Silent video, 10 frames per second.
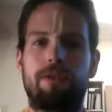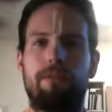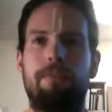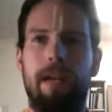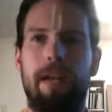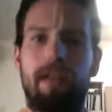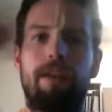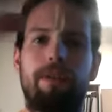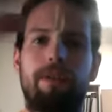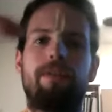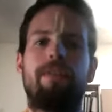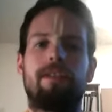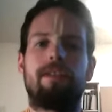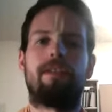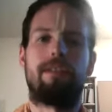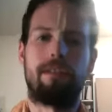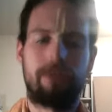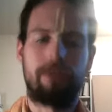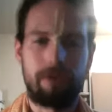are put back on Earth and things like this.